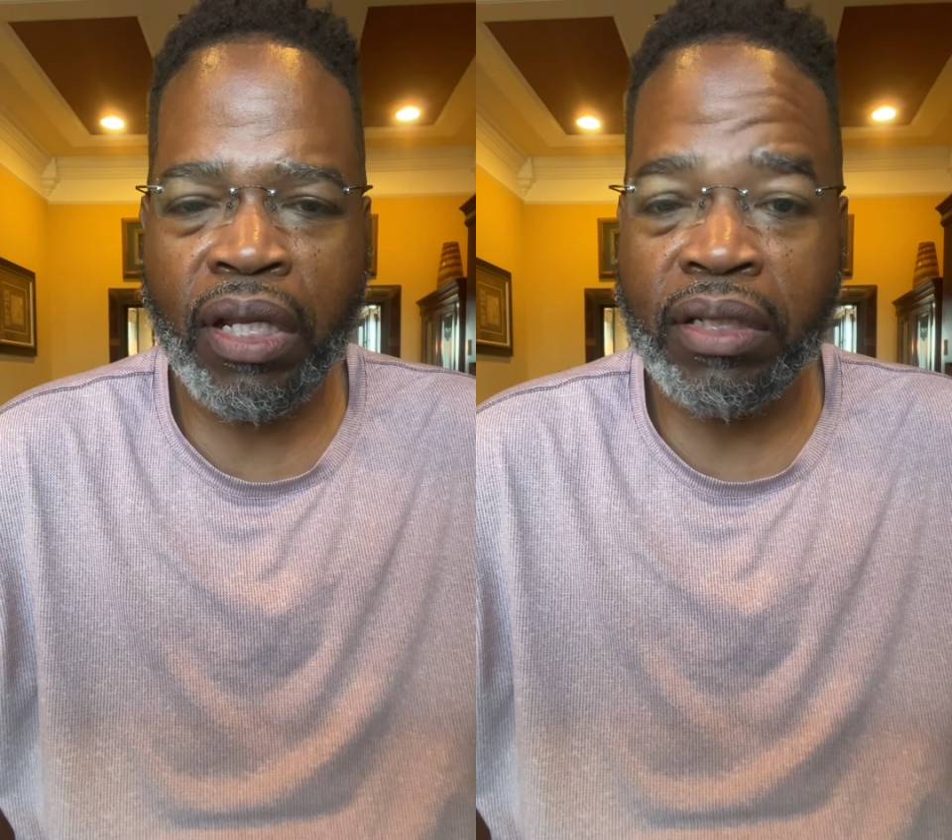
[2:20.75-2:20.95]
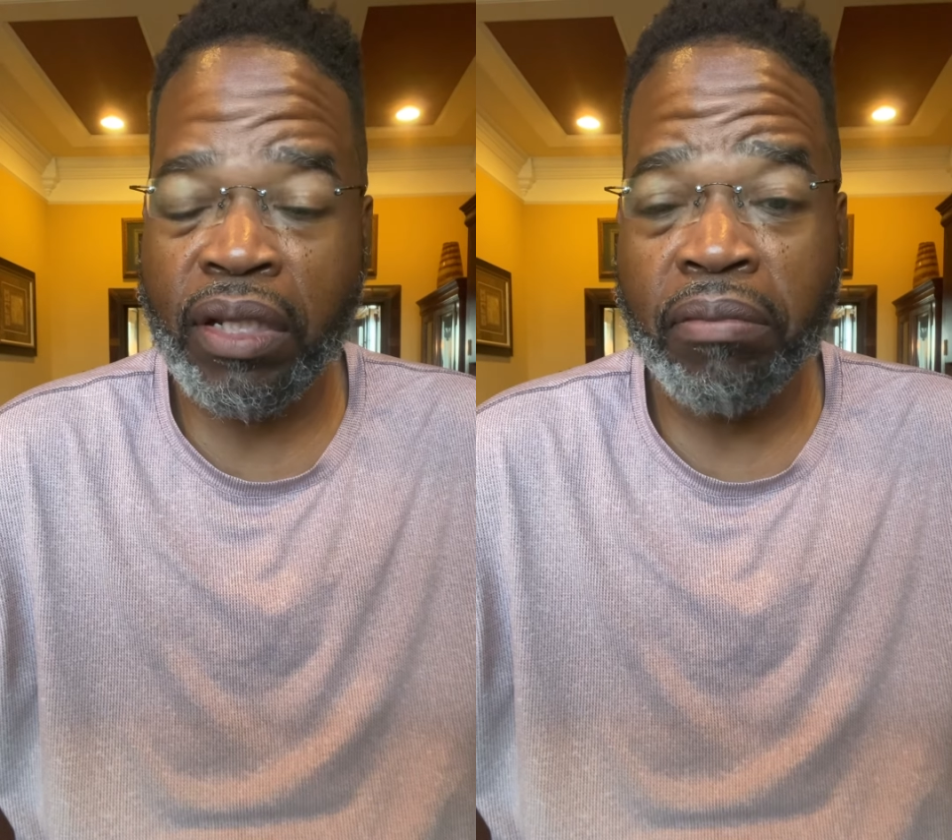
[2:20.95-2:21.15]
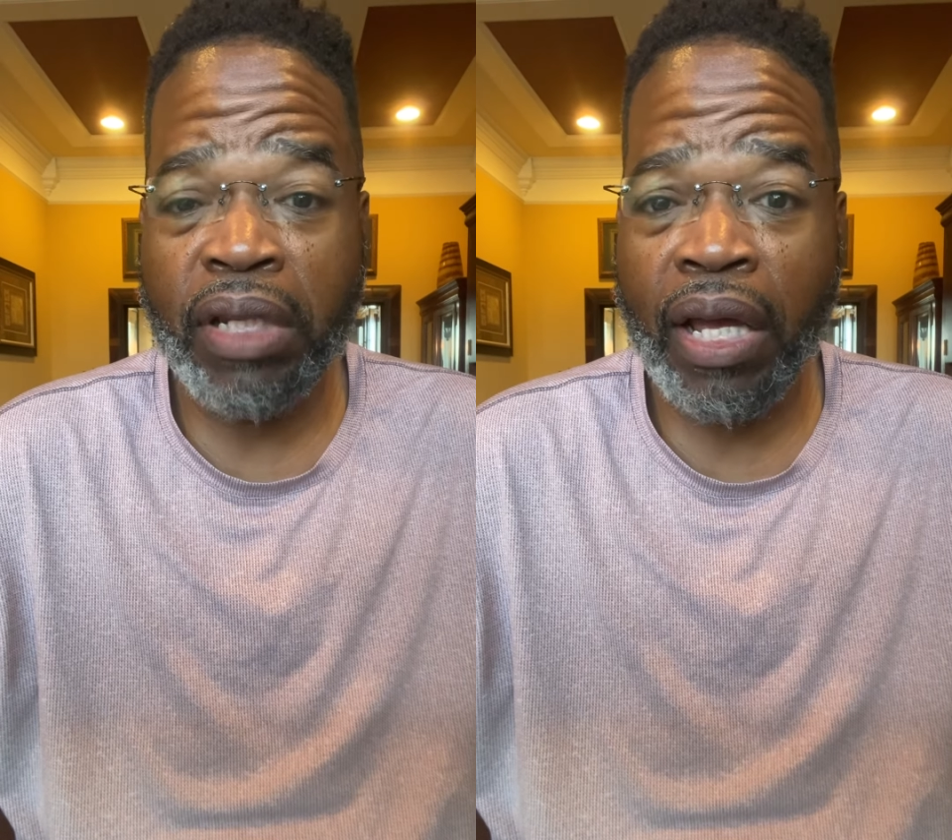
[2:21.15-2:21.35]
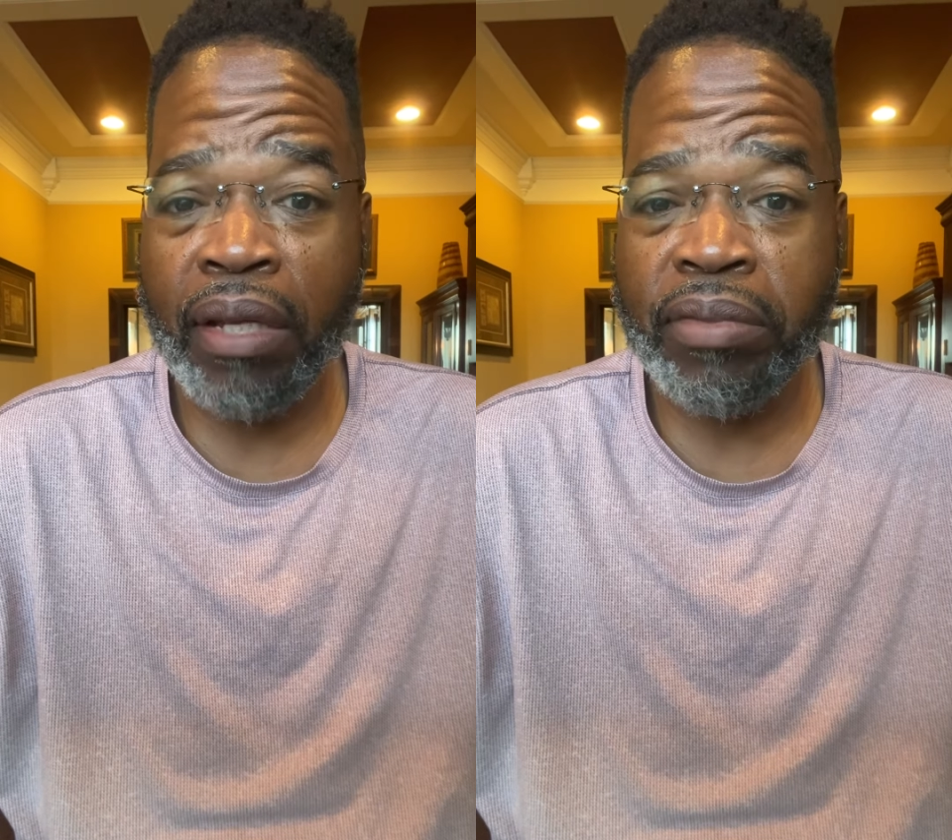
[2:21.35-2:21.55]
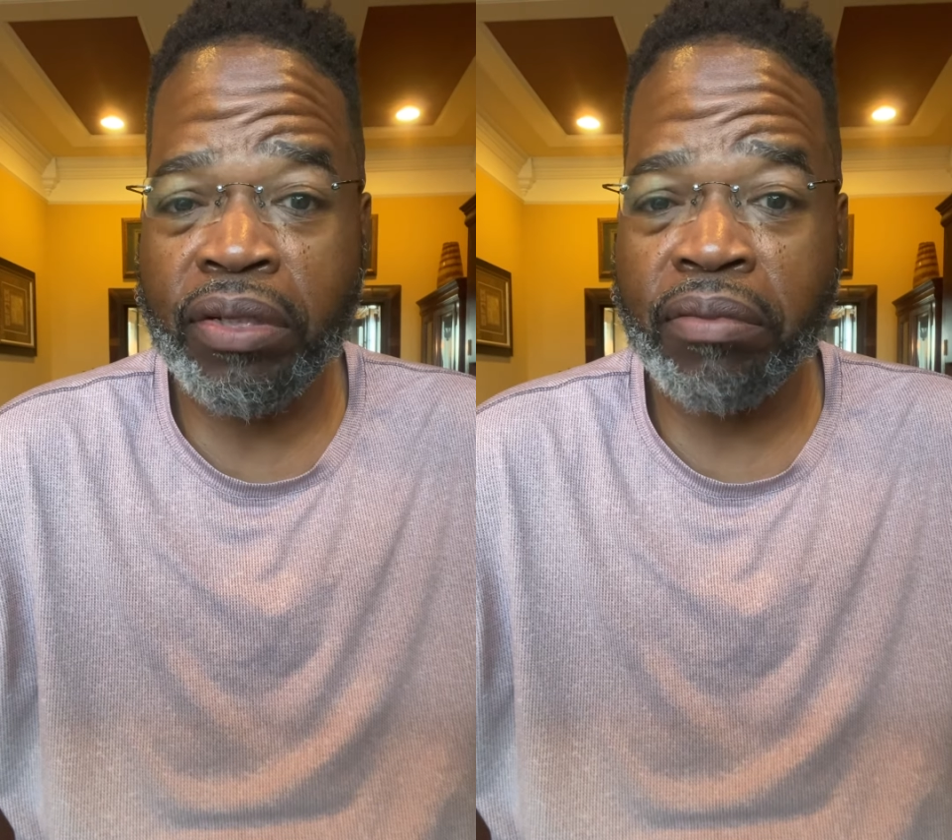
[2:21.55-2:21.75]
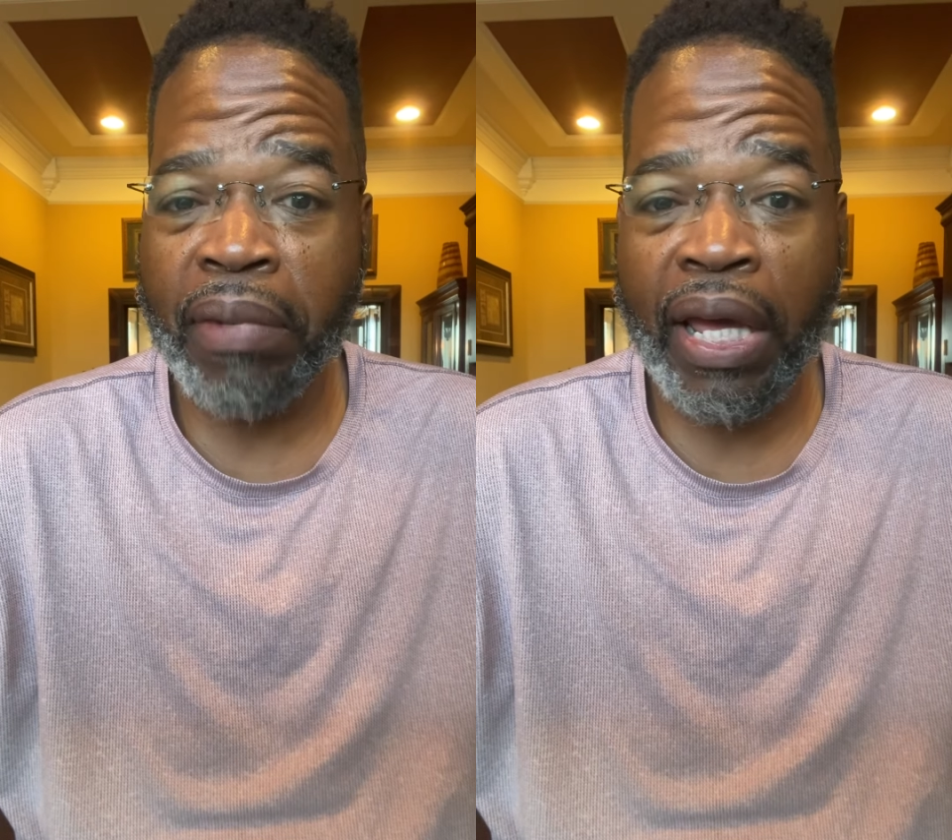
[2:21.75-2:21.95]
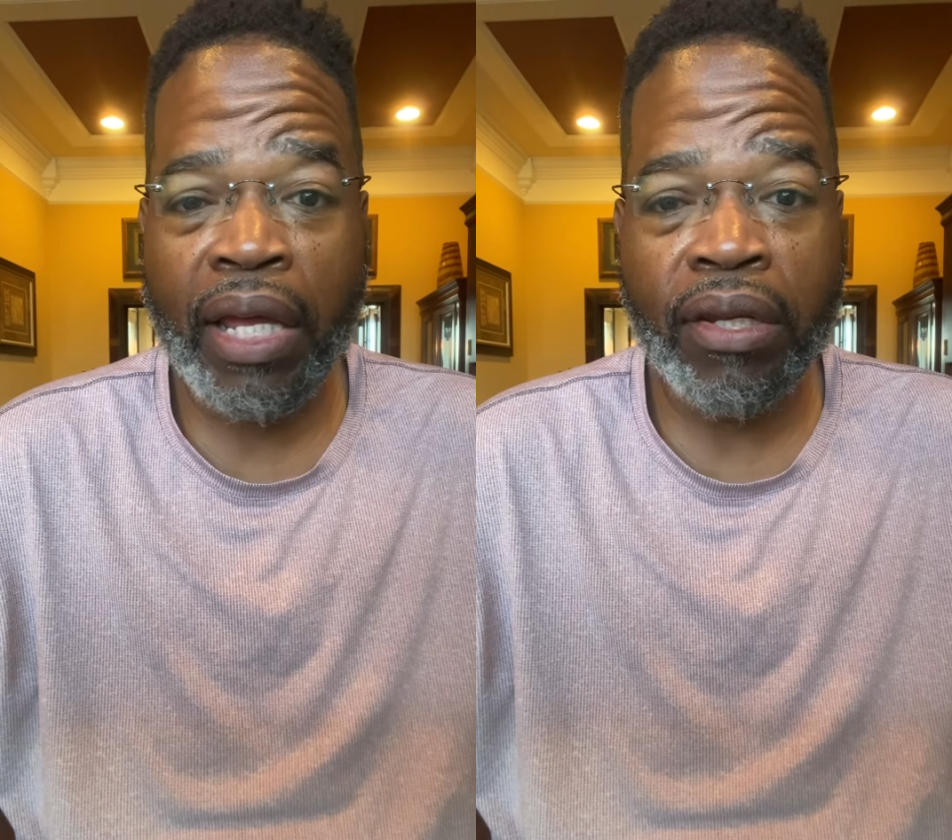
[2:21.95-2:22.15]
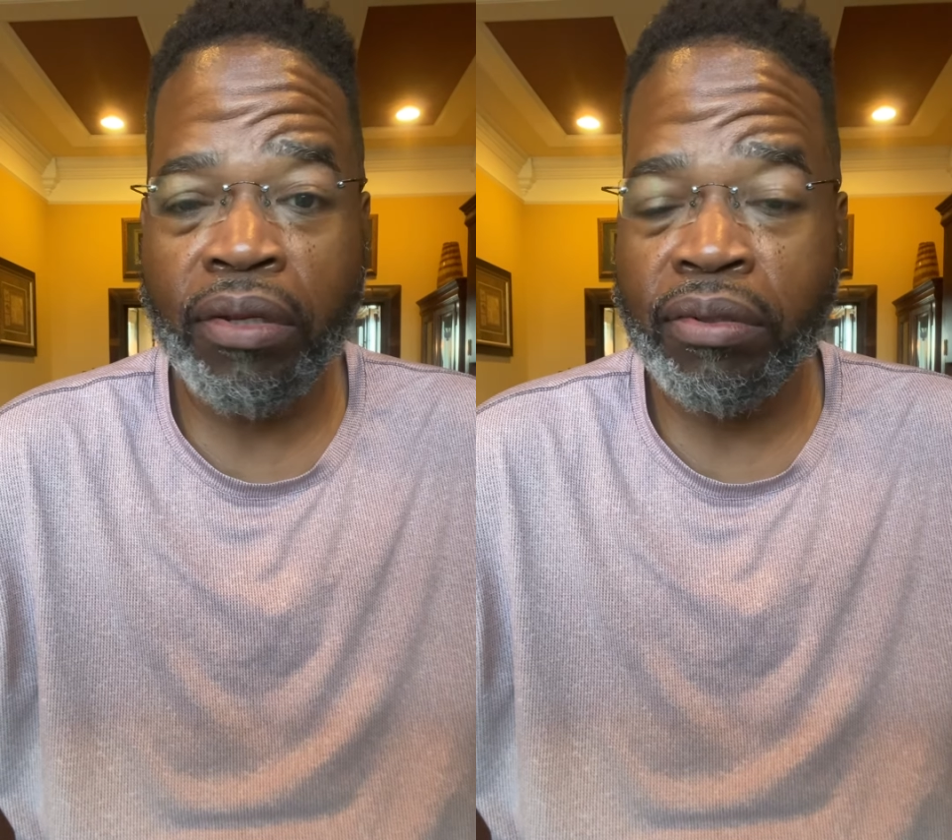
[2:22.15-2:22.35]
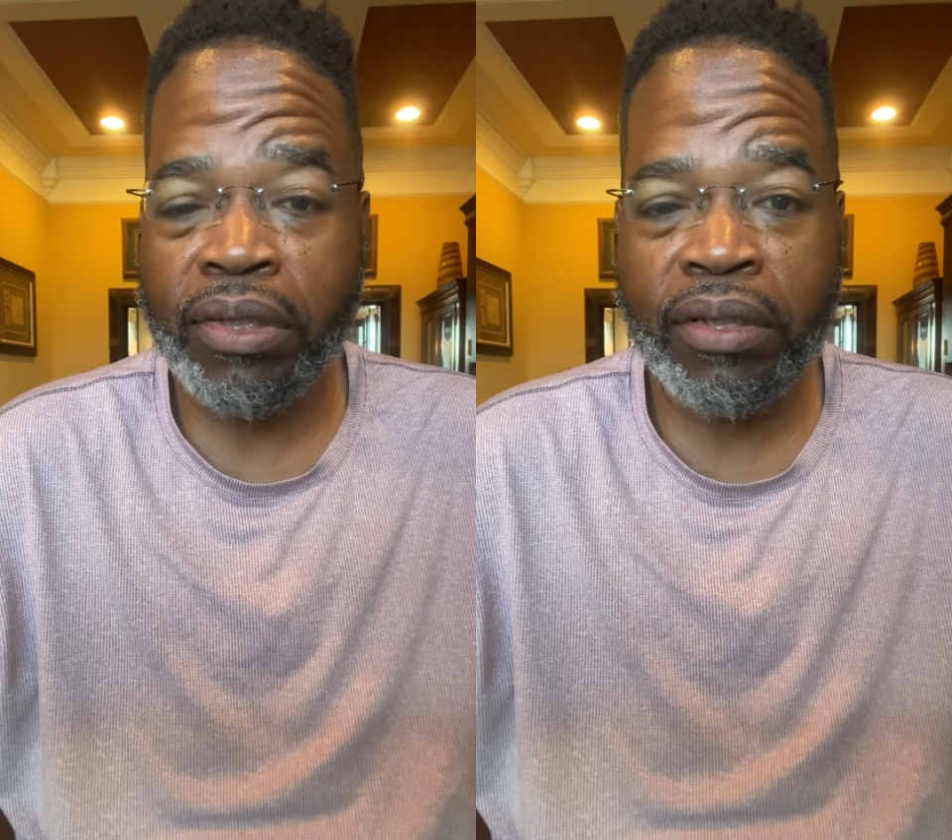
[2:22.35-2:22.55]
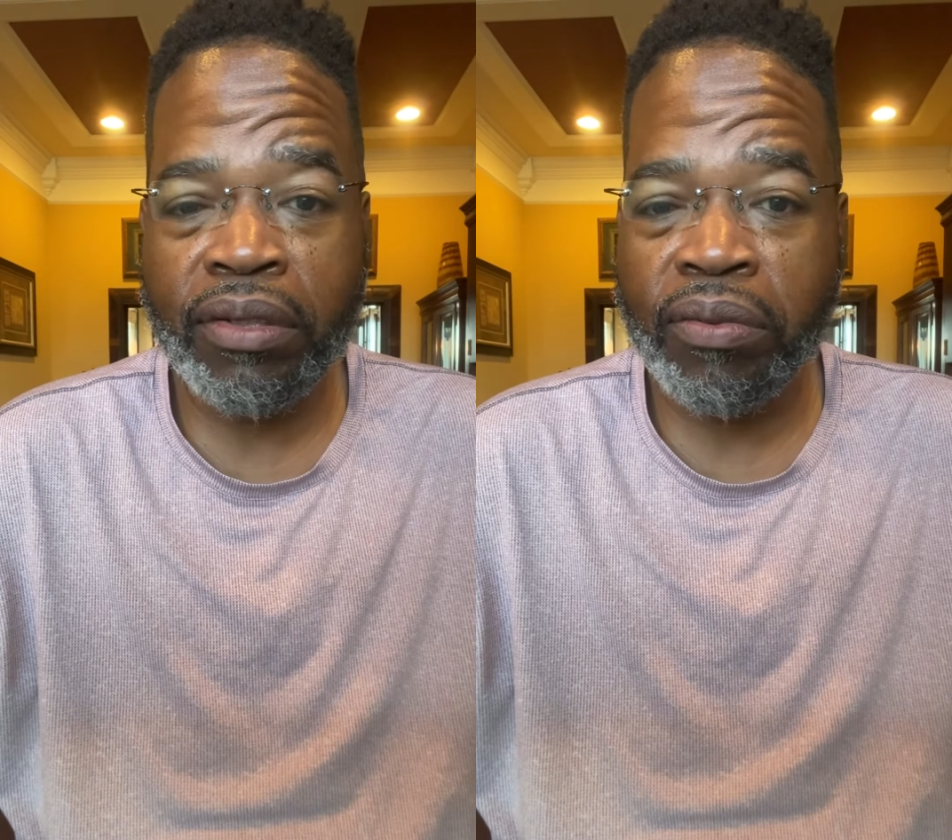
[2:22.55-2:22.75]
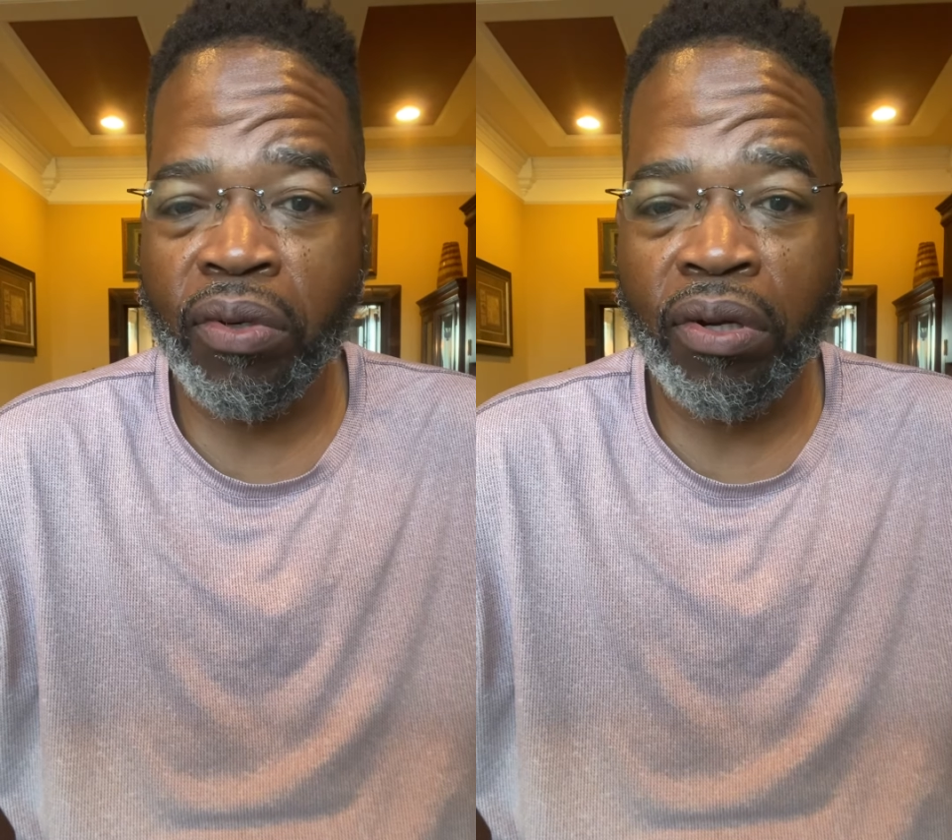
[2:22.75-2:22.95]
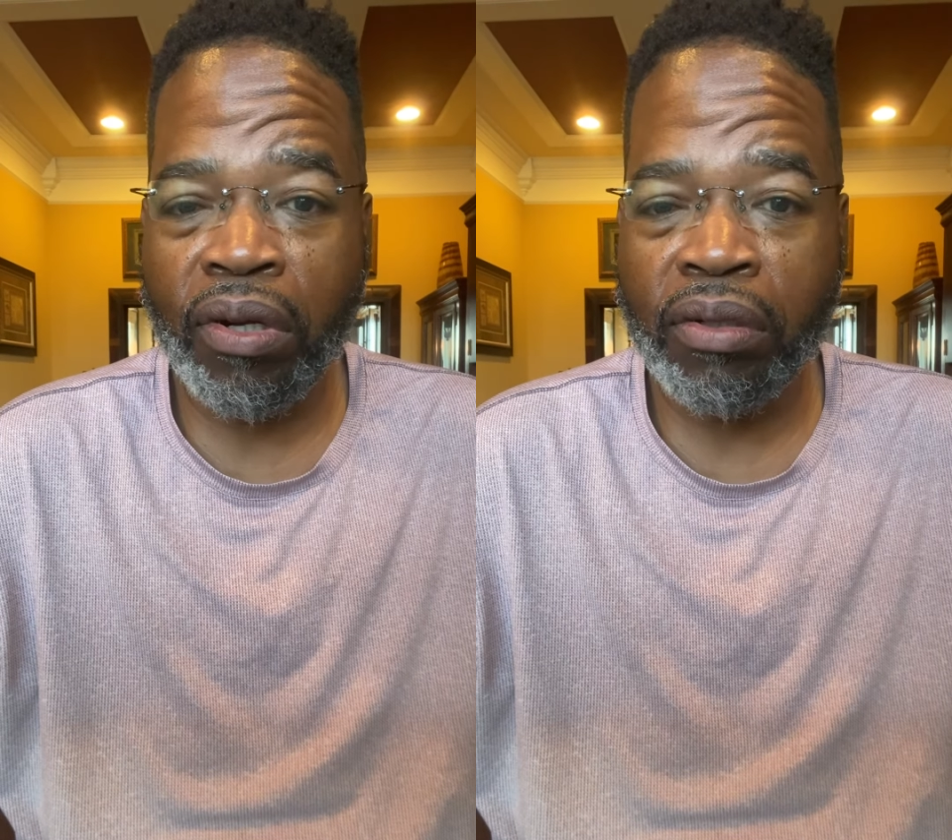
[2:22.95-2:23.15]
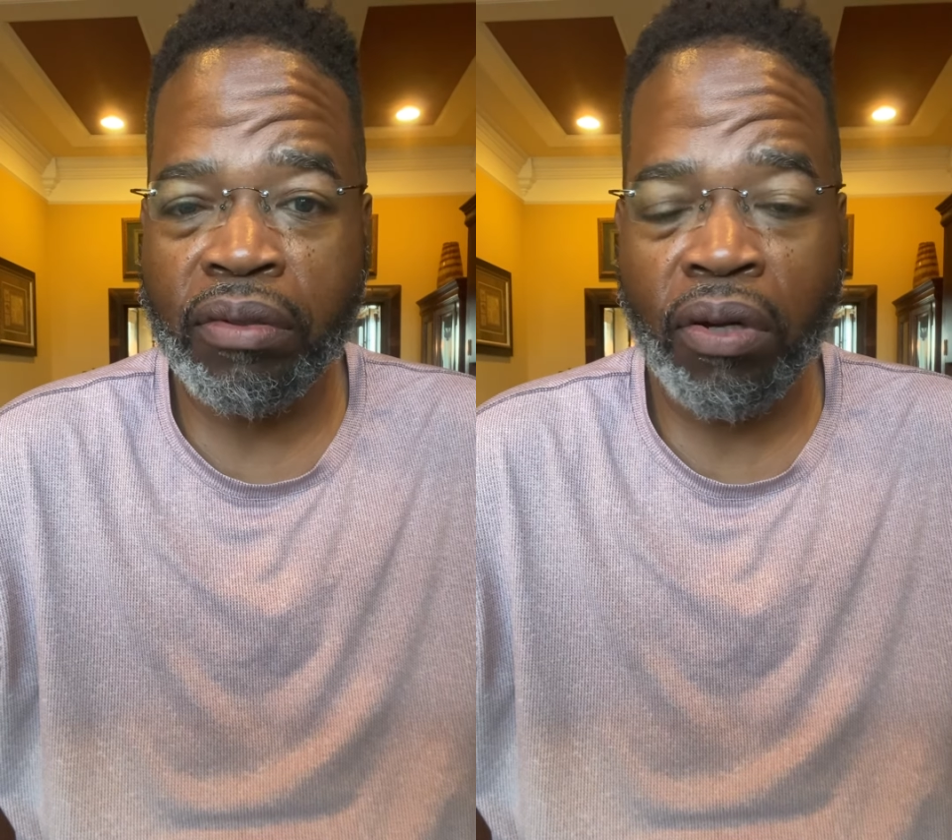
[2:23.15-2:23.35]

Sometimes there's bad news in this world.